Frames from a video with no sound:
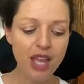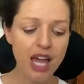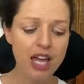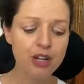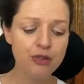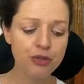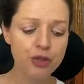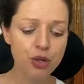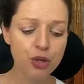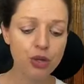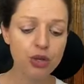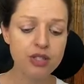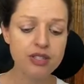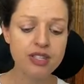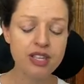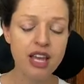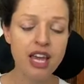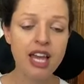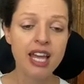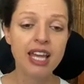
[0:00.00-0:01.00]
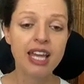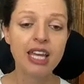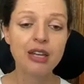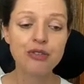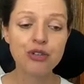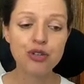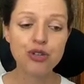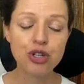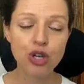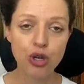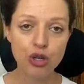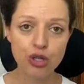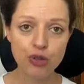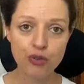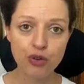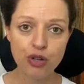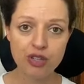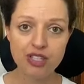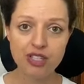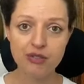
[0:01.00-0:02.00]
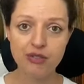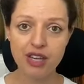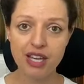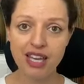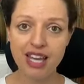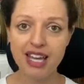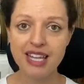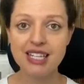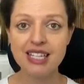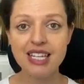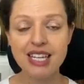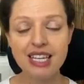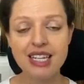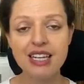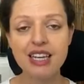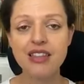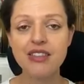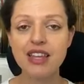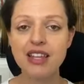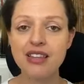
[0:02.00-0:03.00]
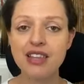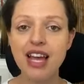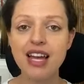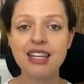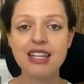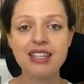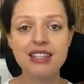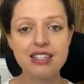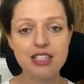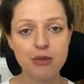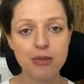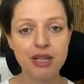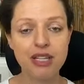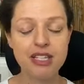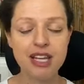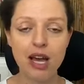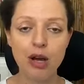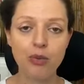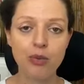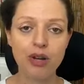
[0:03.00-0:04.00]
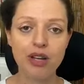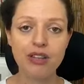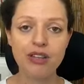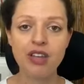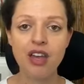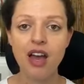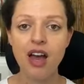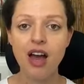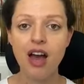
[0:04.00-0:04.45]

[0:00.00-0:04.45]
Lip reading: And of course, if you know you've got severe Candida, then that needs to be dealt with.